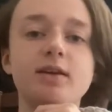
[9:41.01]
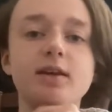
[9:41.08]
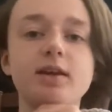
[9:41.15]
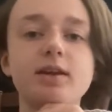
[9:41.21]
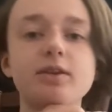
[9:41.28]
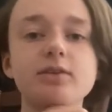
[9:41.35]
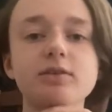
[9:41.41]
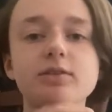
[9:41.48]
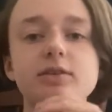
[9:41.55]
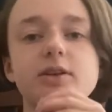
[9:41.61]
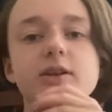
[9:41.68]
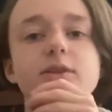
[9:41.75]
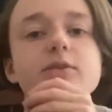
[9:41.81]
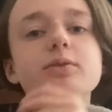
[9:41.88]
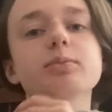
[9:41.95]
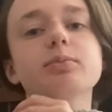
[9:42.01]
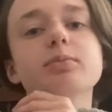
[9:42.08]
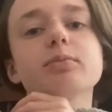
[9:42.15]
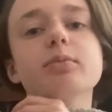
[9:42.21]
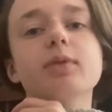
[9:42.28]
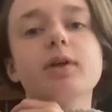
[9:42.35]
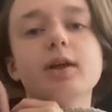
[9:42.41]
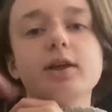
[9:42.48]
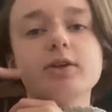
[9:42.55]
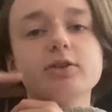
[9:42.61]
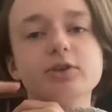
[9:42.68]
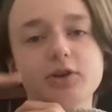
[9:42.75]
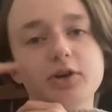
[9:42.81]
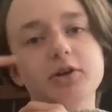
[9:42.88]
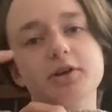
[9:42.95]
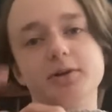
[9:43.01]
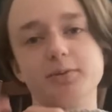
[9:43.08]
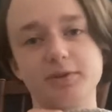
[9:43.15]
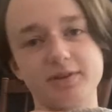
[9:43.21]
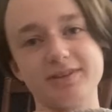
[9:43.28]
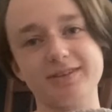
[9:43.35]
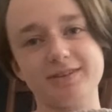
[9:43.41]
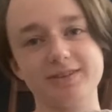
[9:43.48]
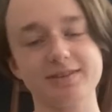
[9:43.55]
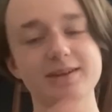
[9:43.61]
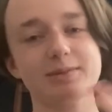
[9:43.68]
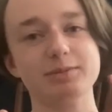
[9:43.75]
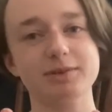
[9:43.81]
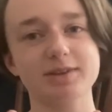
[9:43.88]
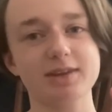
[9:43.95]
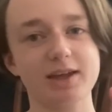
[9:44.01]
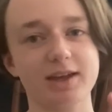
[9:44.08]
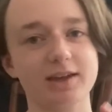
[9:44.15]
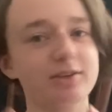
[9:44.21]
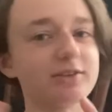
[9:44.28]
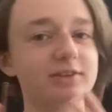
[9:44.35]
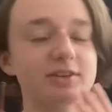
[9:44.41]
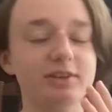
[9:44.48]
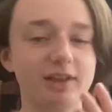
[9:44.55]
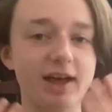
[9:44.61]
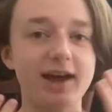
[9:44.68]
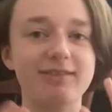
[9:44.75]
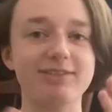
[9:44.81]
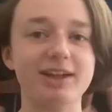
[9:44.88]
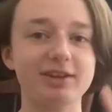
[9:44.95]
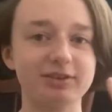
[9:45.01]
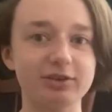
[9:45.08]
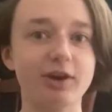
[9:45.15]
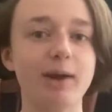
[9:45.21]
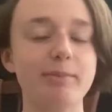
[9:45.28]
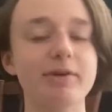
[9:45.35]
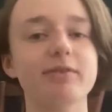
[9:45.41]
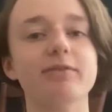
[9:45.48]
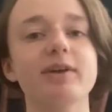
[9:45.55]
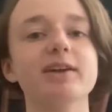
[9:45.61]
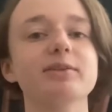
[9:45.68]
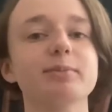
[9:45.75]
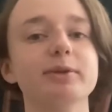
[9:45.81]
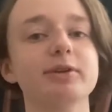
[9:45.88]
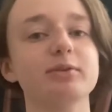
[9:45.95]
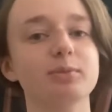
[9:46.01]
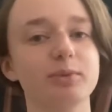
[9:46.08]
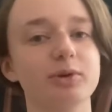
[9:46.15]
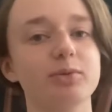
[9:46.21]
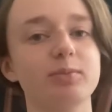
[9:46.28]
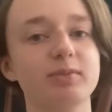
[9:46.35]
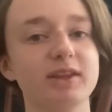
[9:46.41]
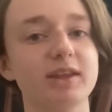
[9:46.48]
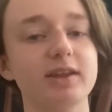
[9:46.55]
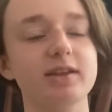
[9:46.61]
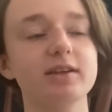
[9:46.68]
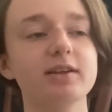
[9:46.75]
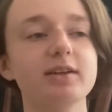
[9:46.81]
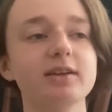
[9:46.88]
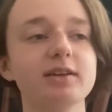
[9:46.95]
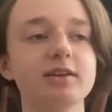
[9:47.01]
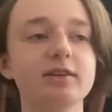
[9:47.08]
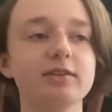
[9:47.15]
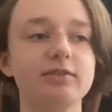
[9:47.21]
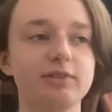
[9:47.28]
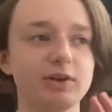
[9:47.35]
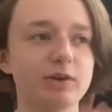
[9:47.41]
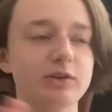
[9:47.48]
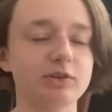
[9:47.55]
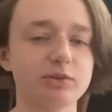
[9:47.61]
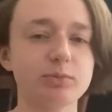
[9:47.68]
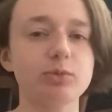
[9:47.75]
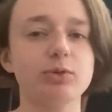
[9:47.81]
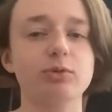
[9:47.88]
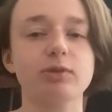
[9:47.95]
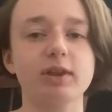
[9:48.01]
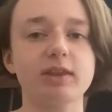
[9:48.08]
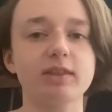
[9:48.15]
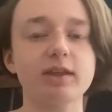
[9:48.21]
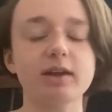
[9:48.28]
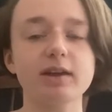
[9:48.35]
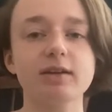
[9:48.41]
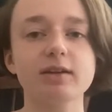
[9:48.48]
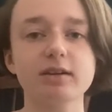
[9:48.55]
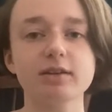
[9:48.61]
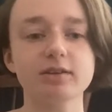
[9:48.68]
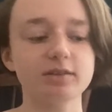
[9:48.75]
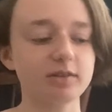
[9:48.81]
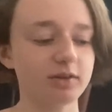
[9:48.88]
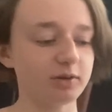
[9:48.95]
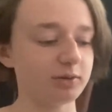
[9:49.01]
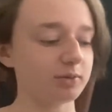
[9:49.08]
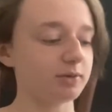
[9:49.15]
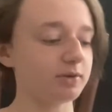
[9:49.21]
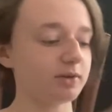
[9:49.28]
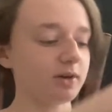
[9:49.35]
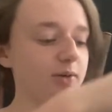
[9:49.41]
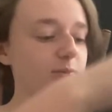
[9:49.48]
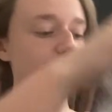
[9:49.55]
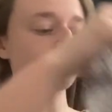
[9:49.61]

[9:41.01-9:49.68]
it'll, it'll, it'll look good once it's seamed. Like it'll still have that scrappy effect, but it will be very smooth, I think. So I'm